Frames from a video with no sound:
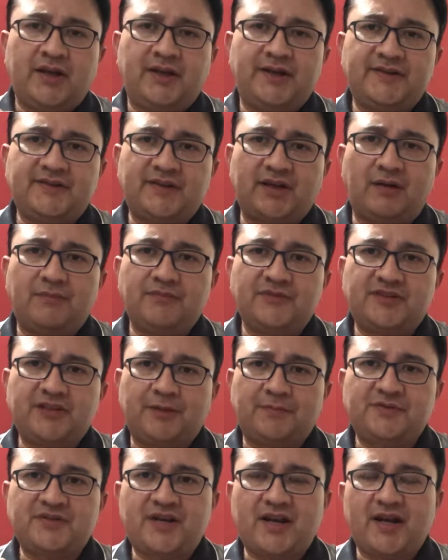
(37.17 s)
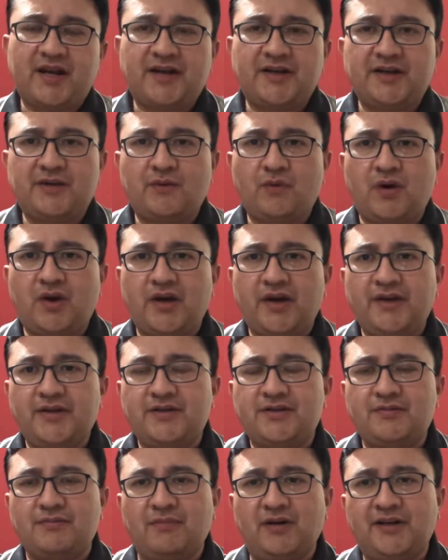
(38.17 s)
It's sum, subtract,
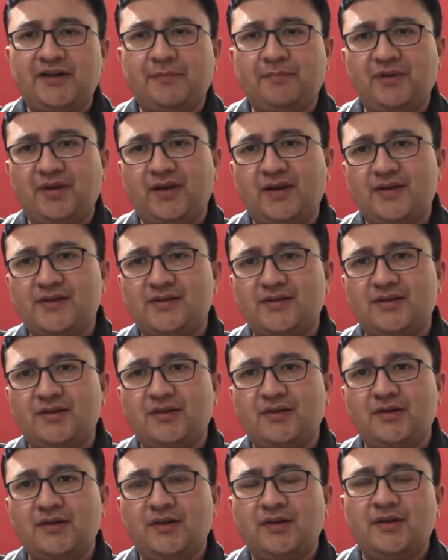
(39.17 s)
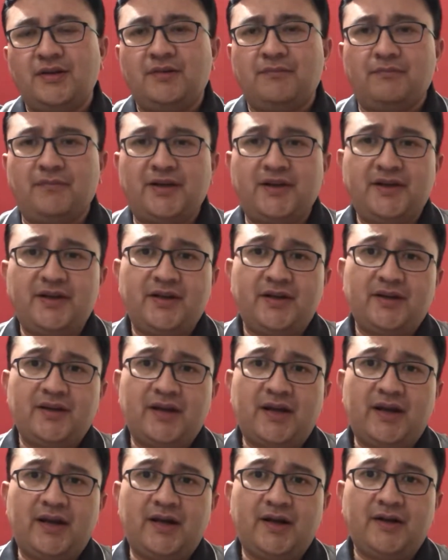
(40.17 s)
divide, multiplication,
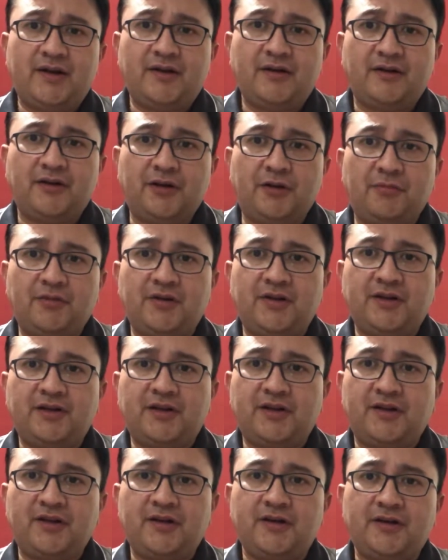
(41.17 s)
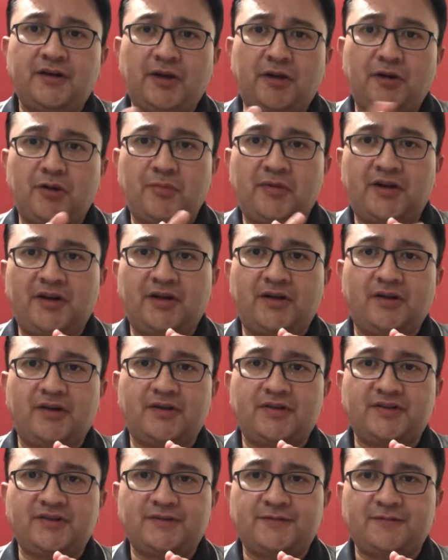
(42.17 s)
median, and numerator
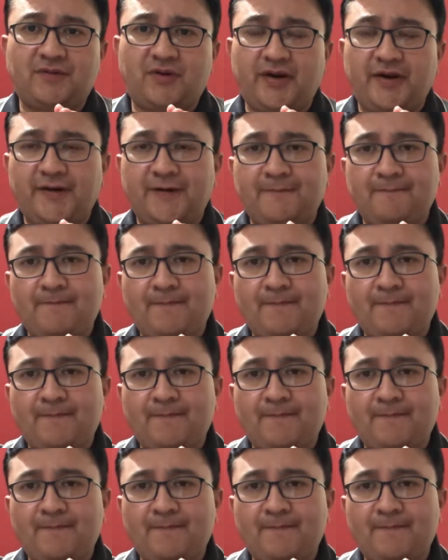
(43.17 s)
denominators, right?